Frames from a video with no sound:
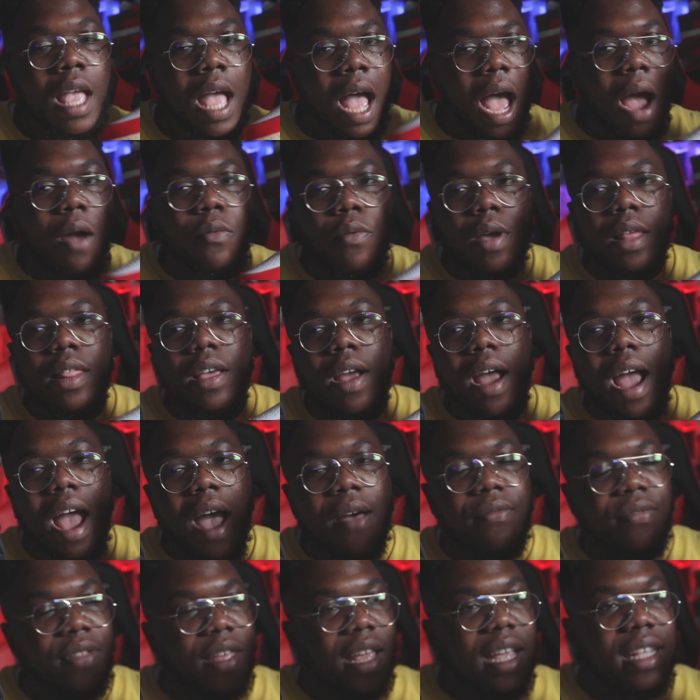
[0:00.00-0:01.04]
I'd rather
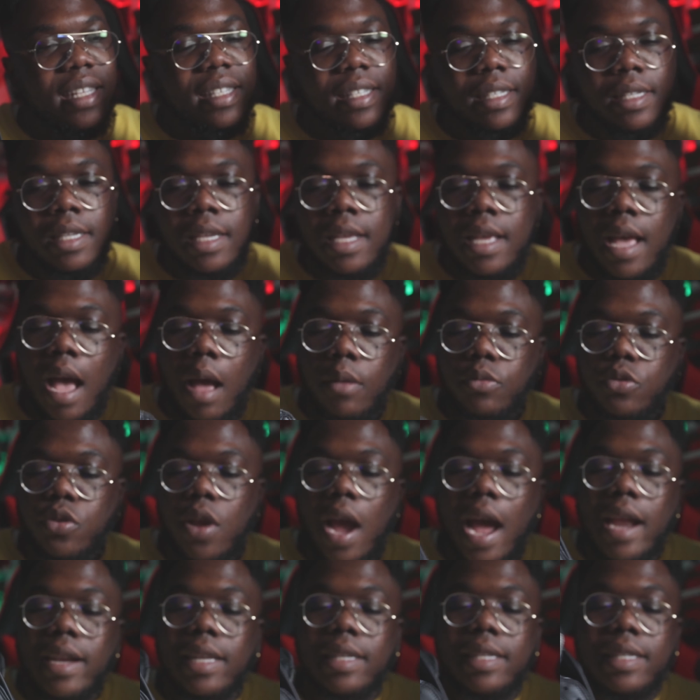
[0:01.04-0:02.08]
have this. I'm
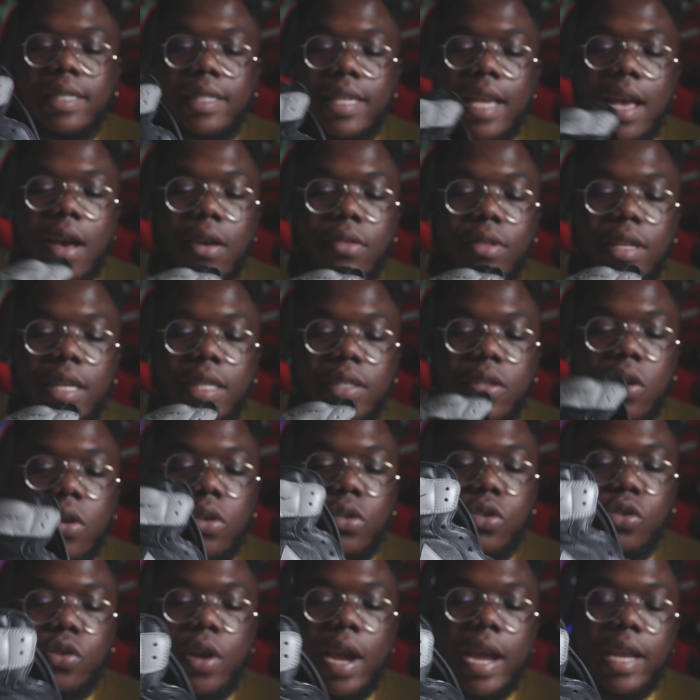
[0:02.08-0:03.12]
trying to sell this or
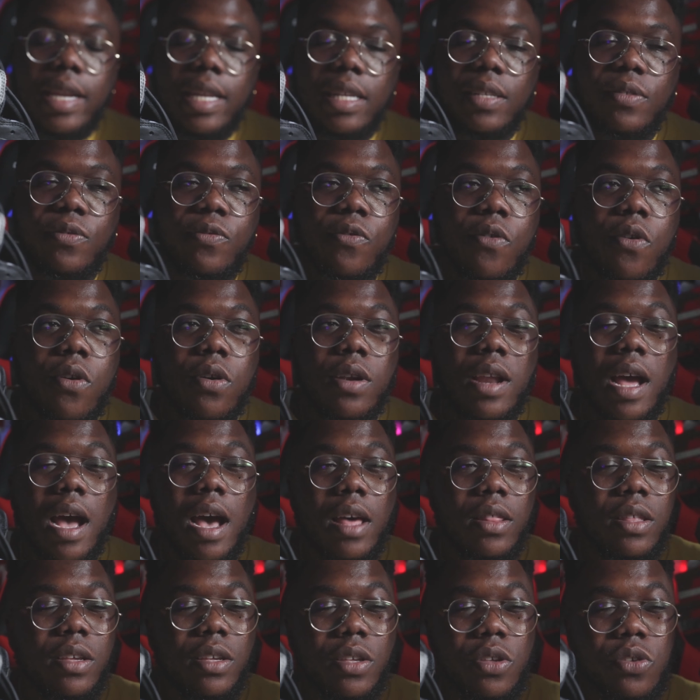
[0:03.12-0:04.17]
trade this for the
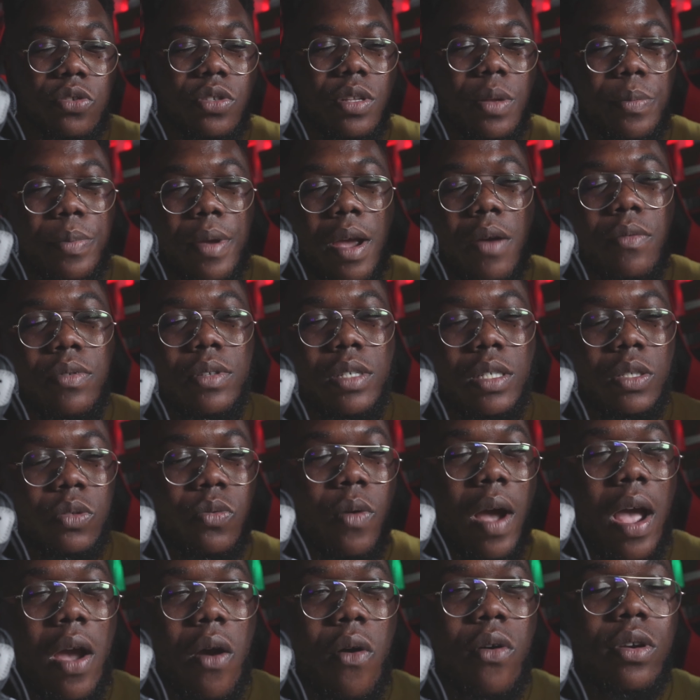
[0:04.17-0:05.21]
other Houston pair, which is
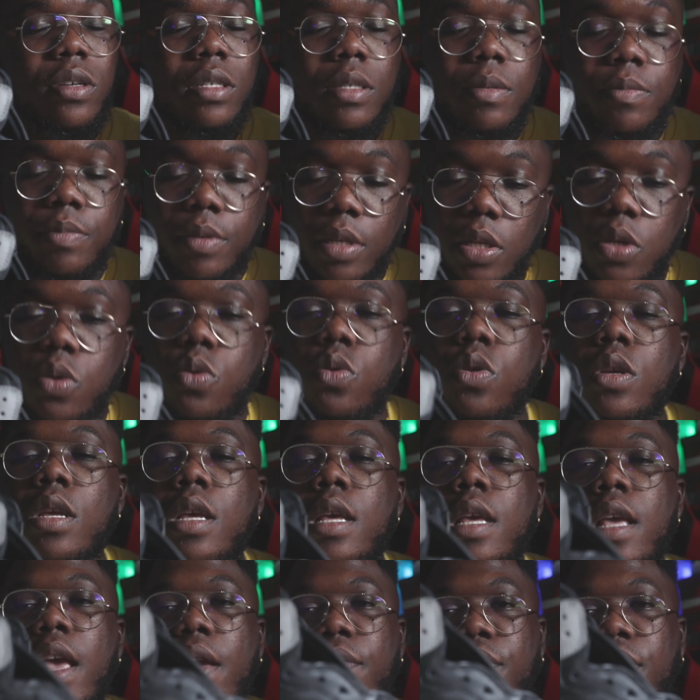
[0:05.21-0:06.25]
white, orange, and blue.
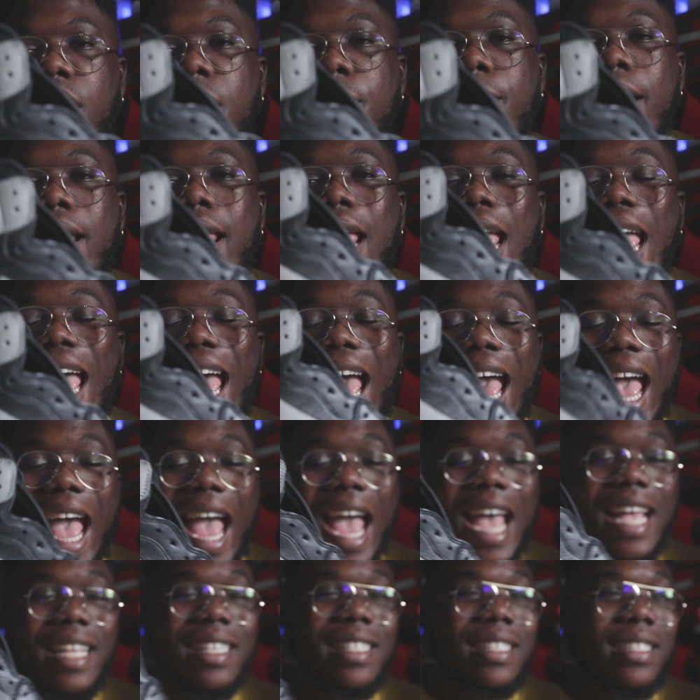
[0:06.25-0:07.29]
If anybody
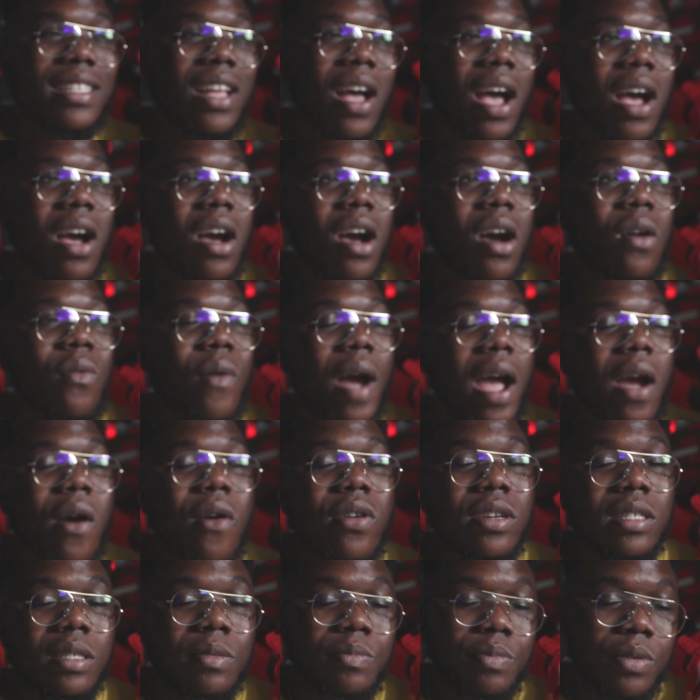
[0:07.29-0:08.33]
has the uh, white,
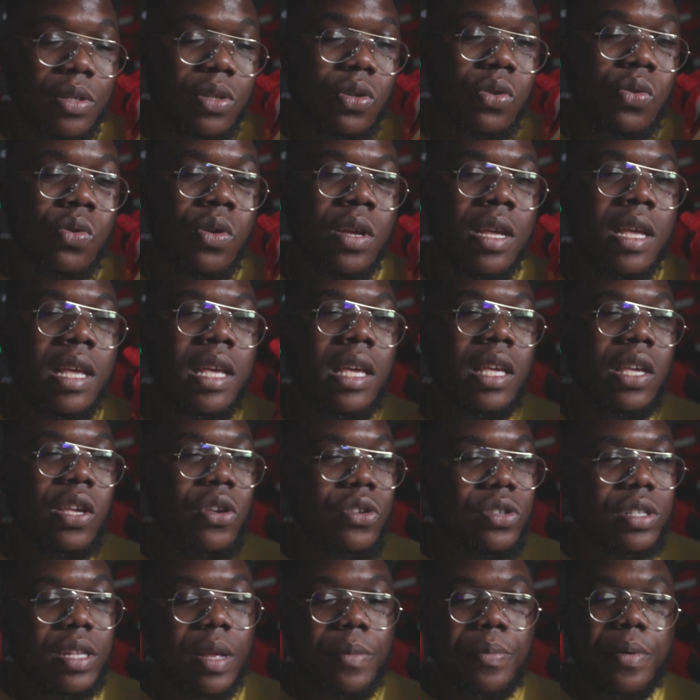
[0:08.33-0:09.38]
orange, and blue,
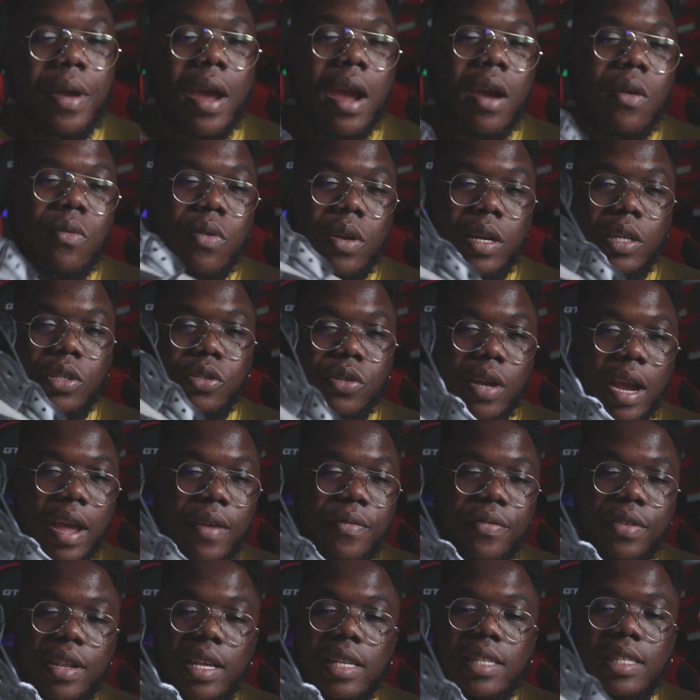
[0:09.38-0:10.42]
Houston pair and want to trade
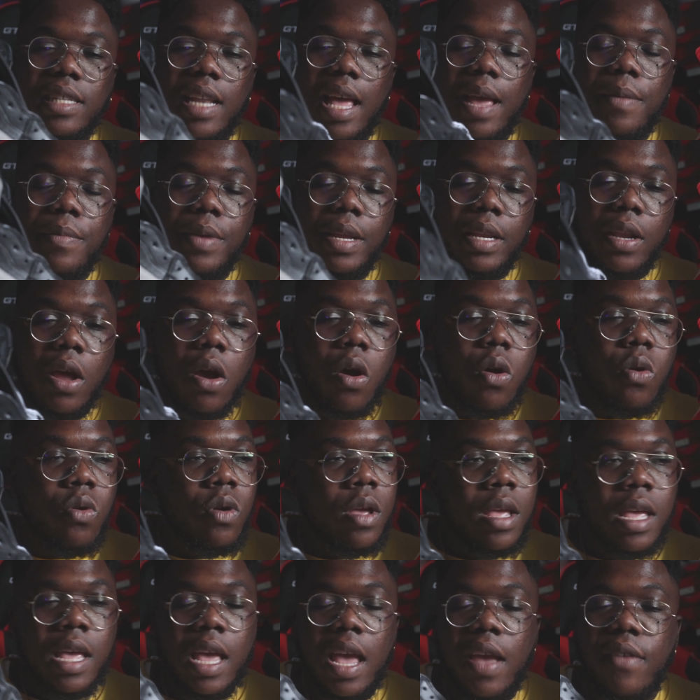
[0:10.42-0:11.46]
for this, let me know.
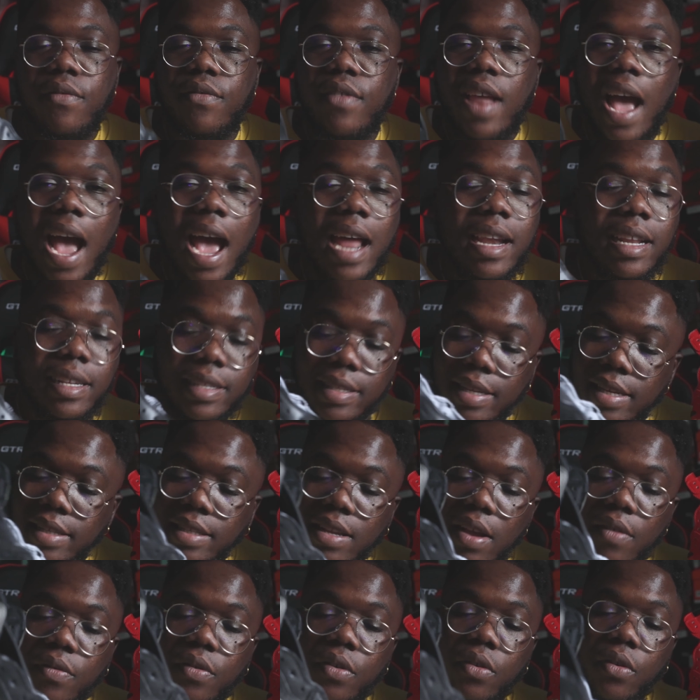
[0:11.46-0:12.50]
If not, this is
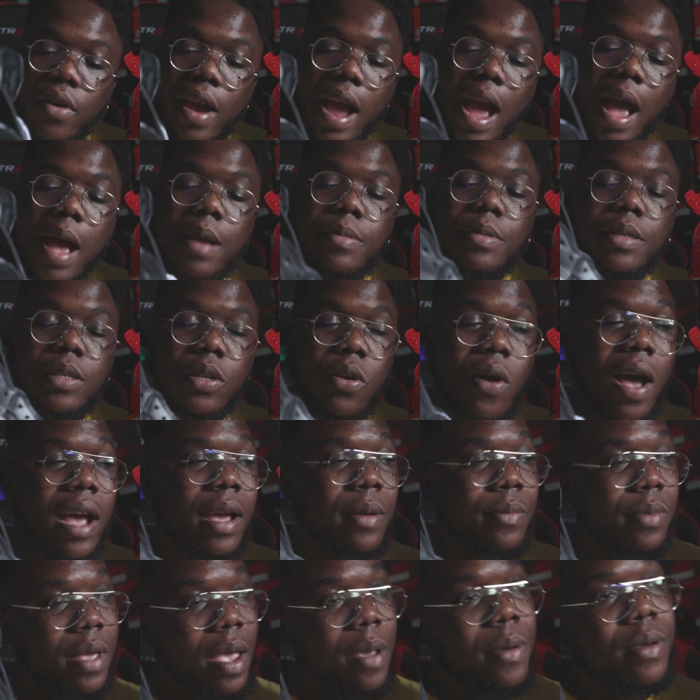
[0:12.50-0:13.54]
up for grabs so I
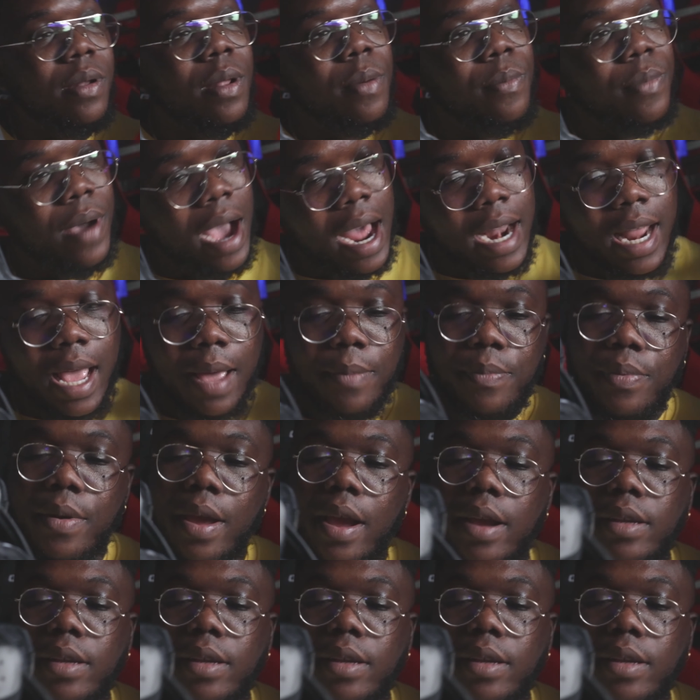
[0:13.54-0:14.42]
can be able to buy that pair.